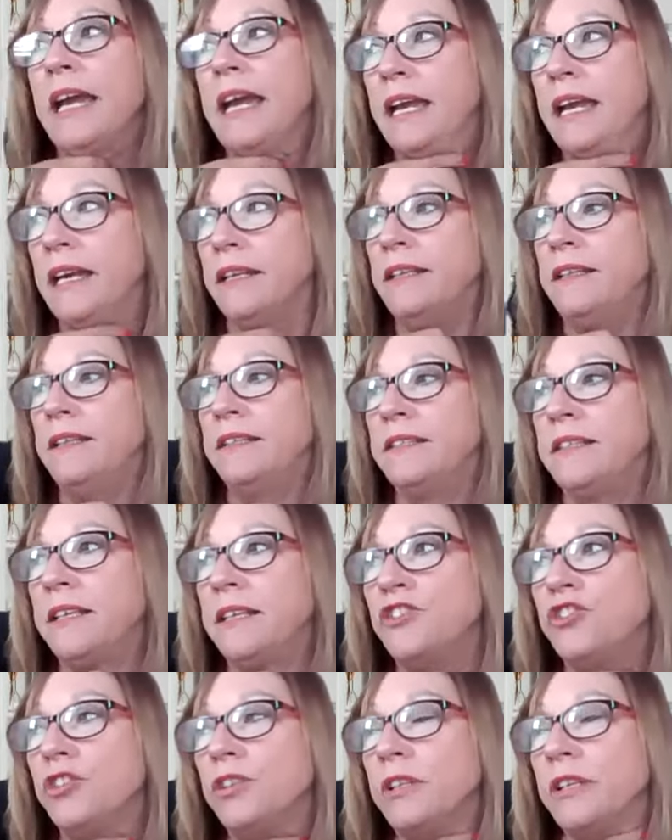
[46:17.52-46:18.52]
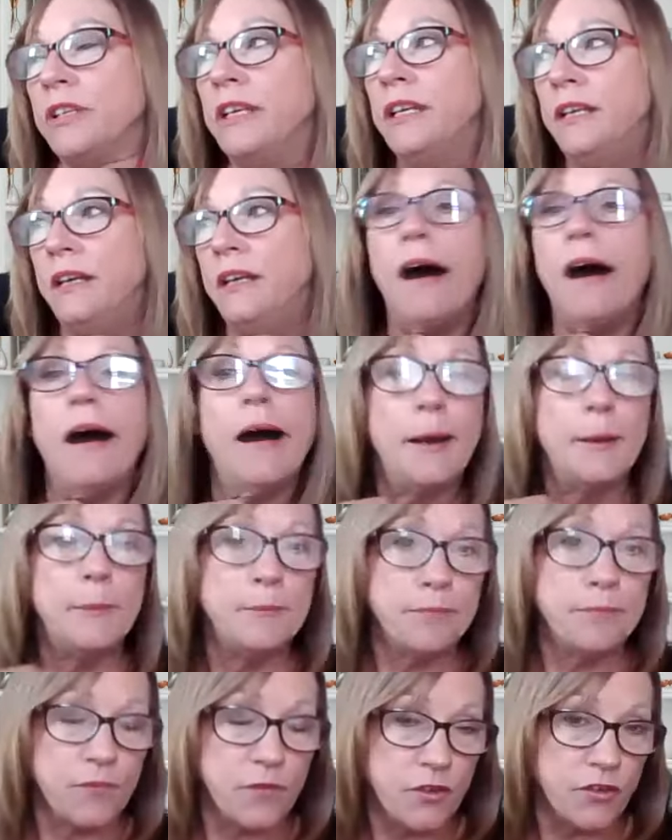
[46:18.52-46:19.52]
And essentially,
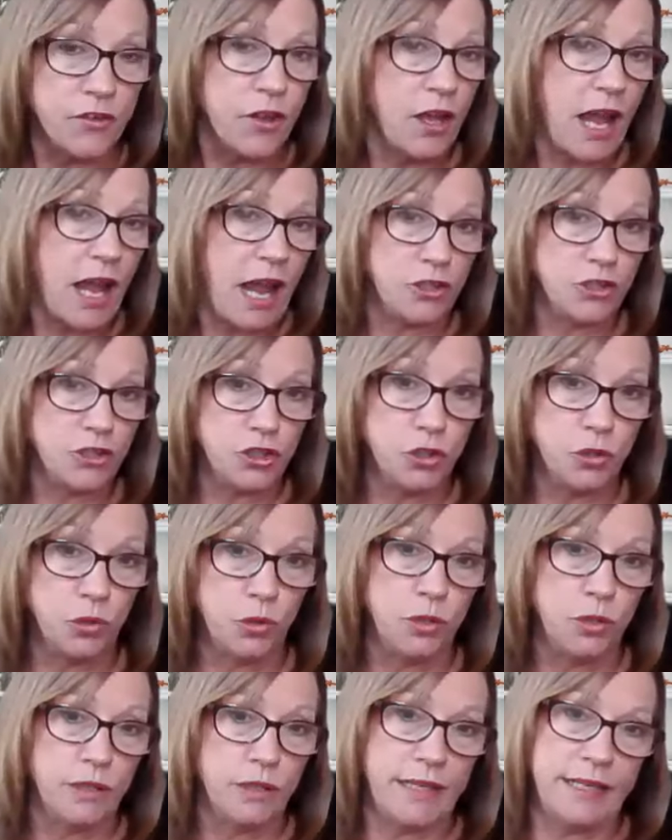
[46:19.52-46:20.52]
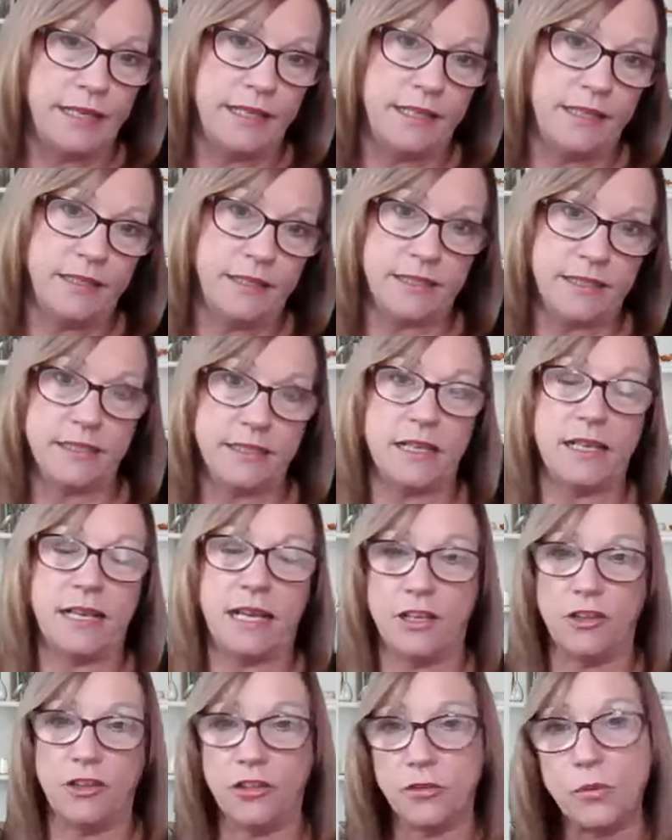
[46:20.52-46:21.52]
so our tool is
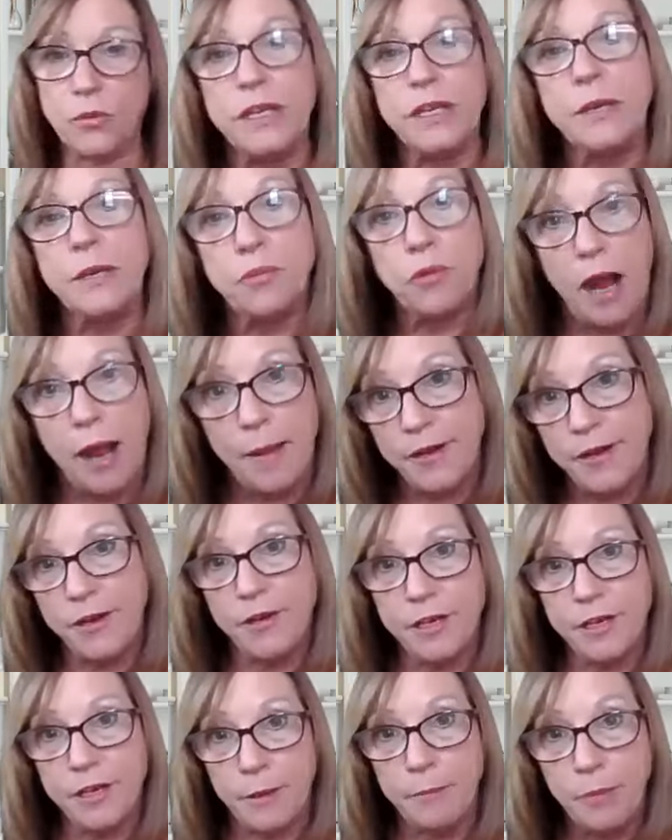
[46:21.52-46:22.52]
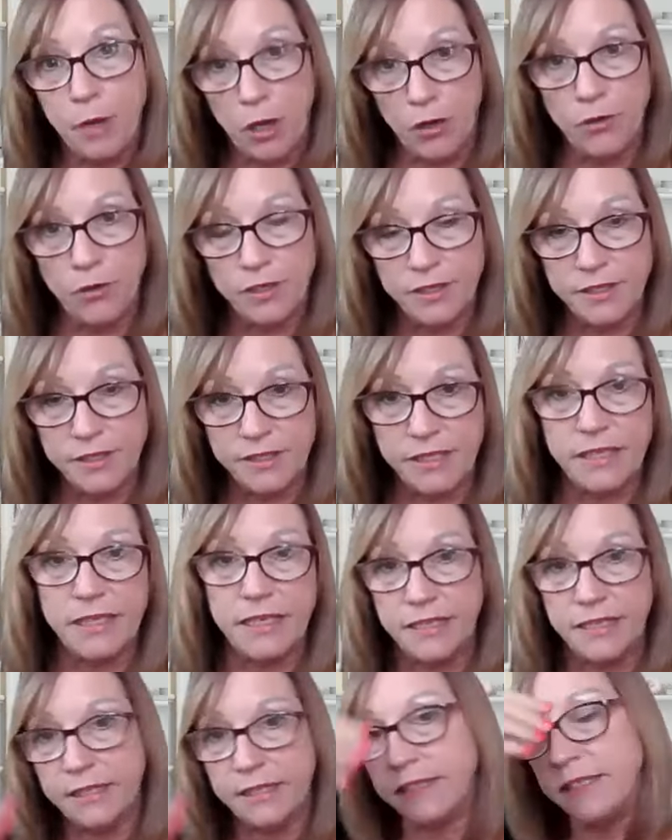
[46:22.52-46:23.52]
kind of 3 primary components.
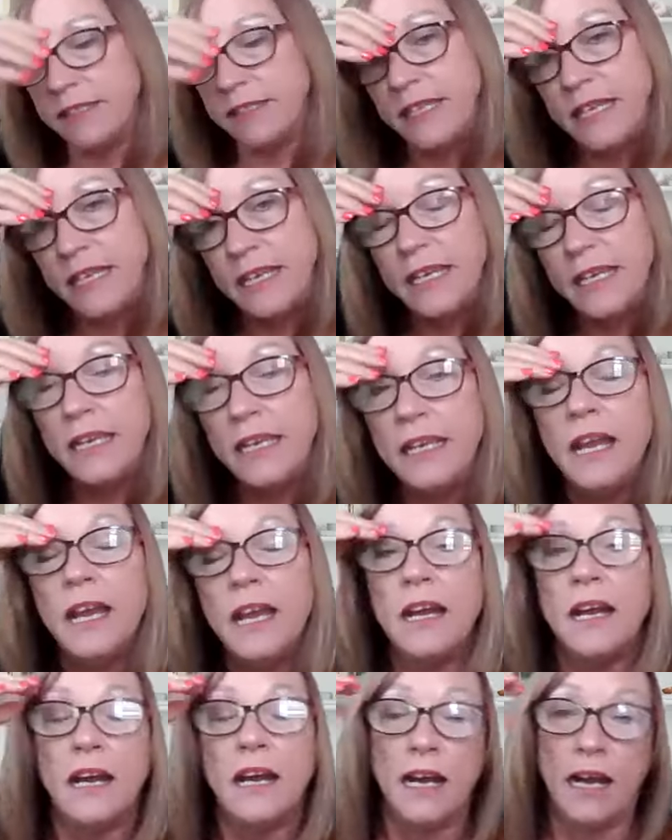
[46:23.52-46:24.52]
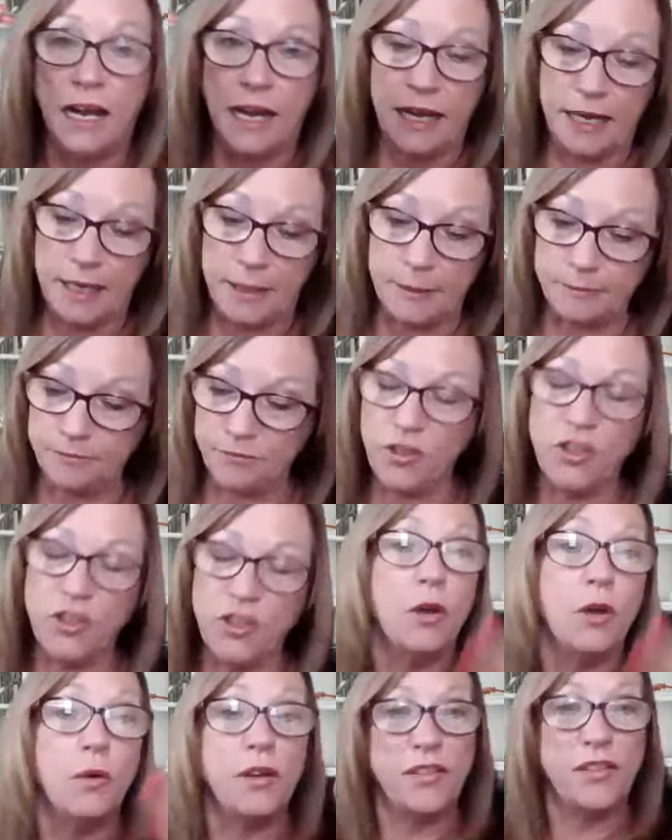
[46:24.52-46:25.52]
It is the
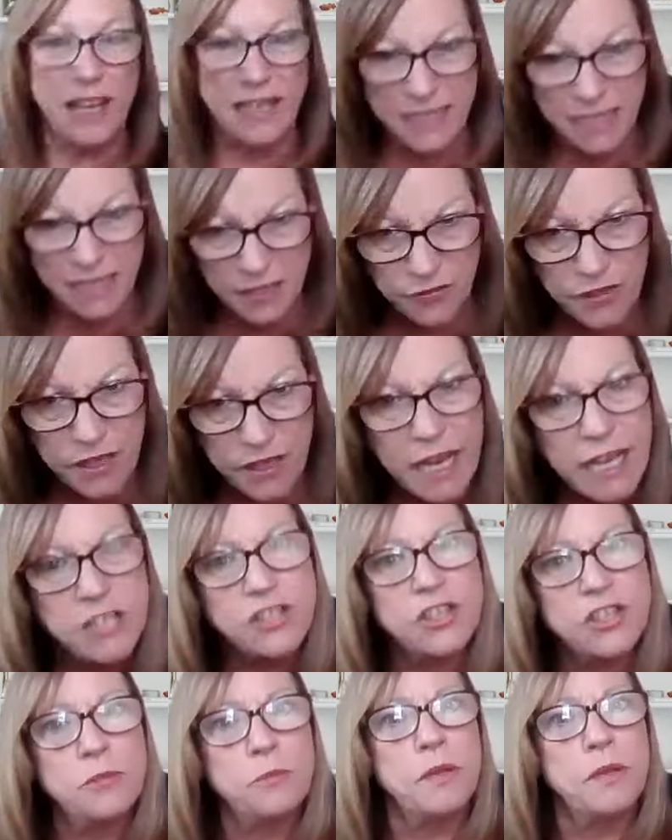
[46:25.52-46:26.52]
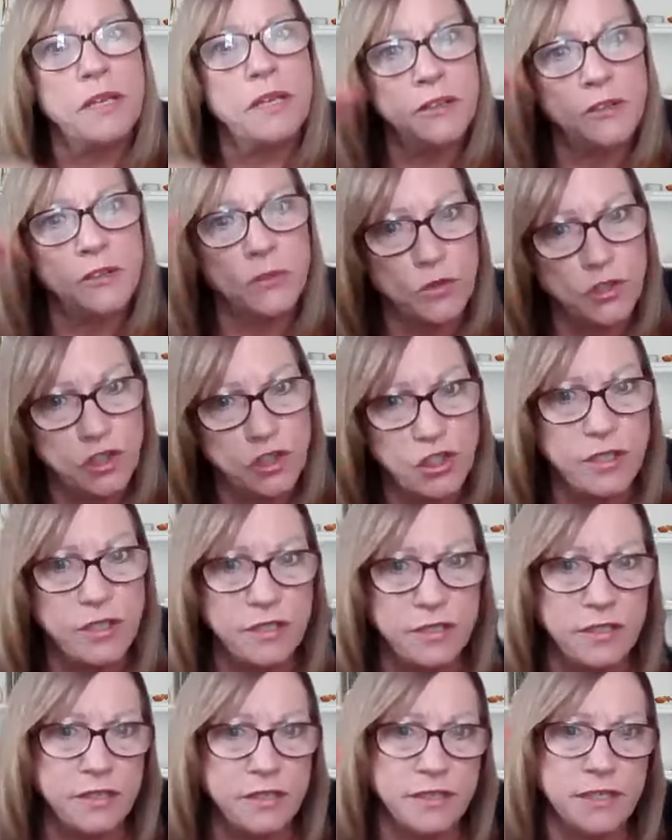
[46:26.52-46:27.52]
identification piece, which
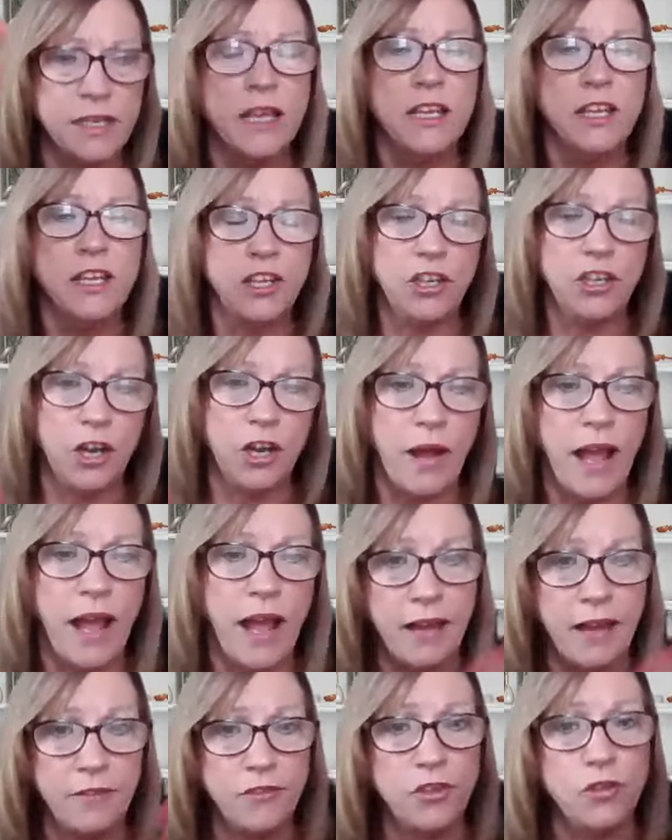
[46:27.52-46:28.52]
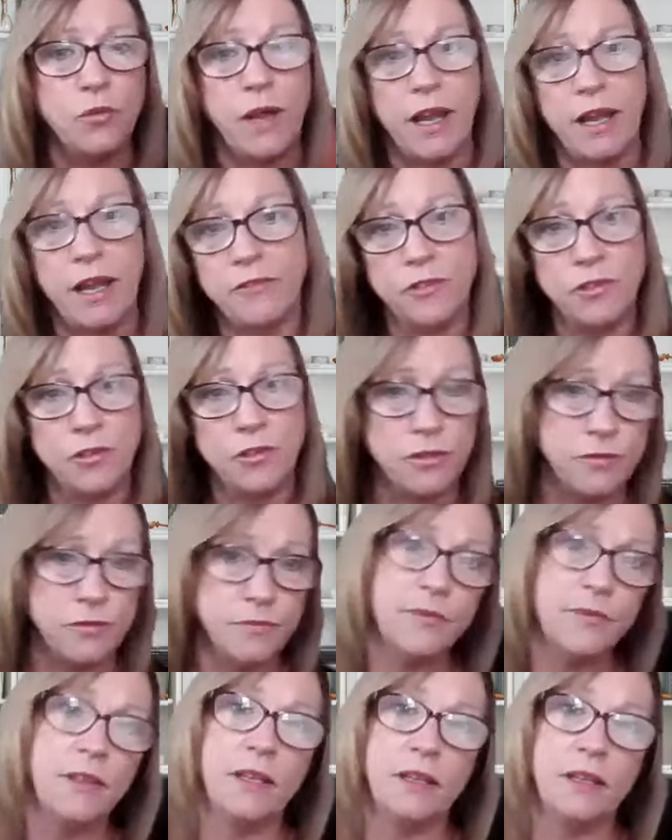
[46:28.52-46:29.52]
is, have you
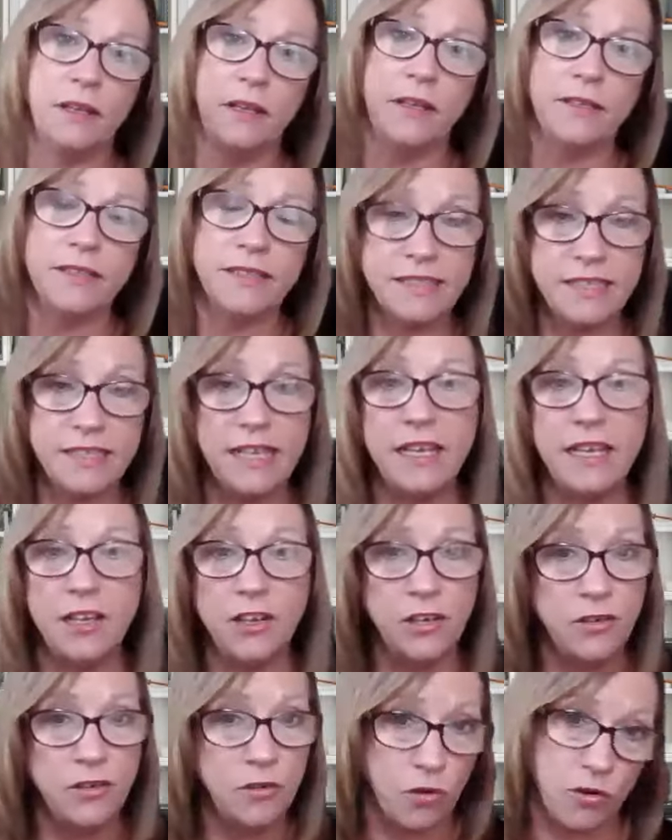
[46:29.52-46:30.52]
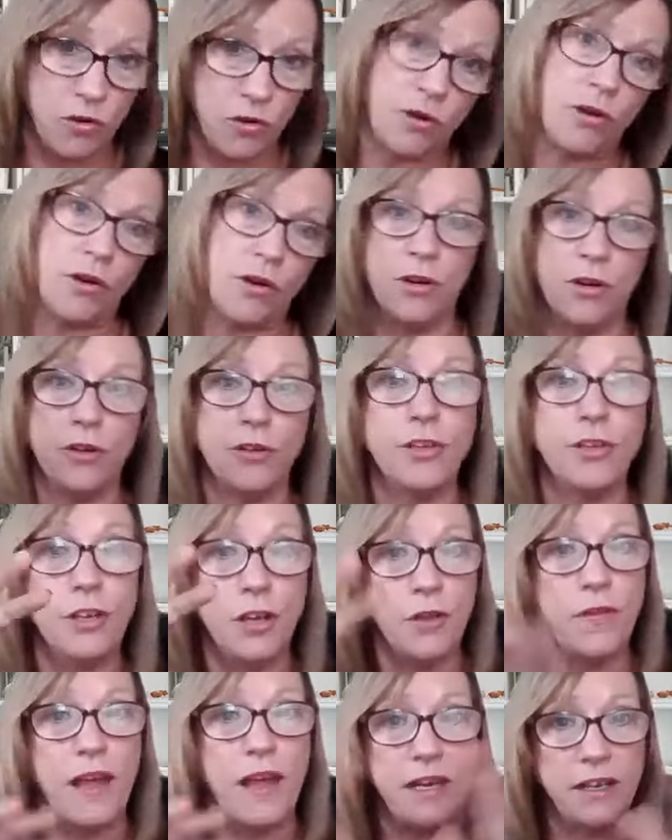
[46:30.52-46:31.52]
ever seen or heard,
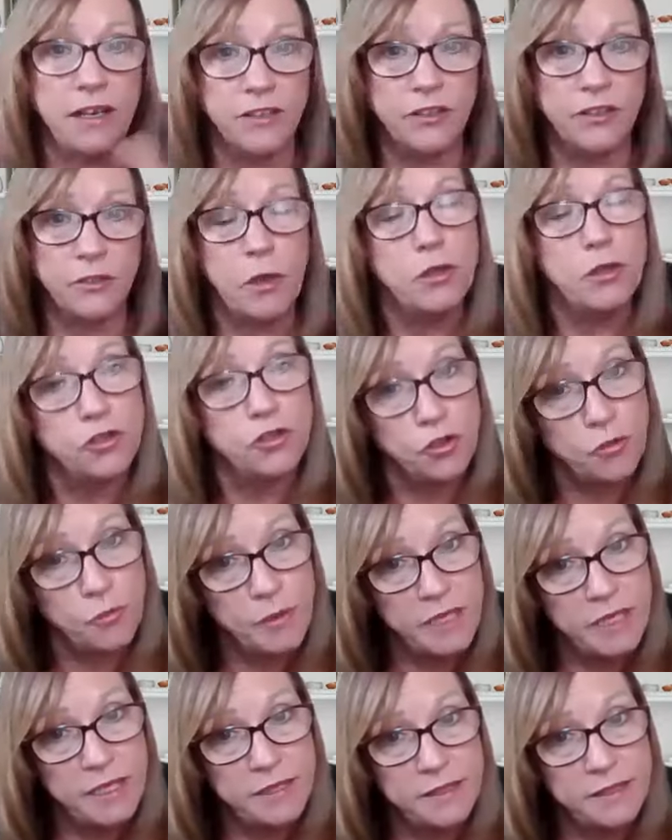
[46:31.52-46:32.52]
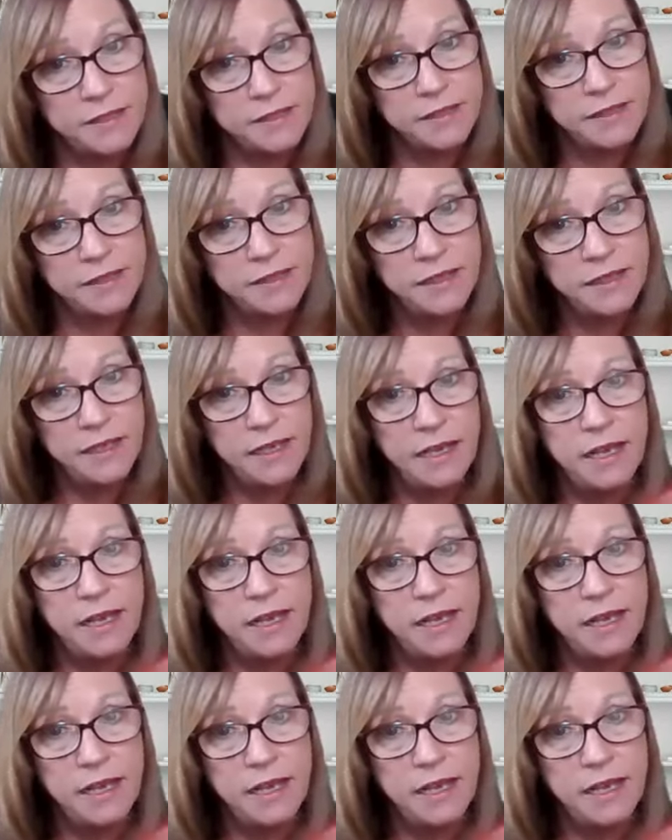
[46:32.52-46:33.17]
that exposure piece,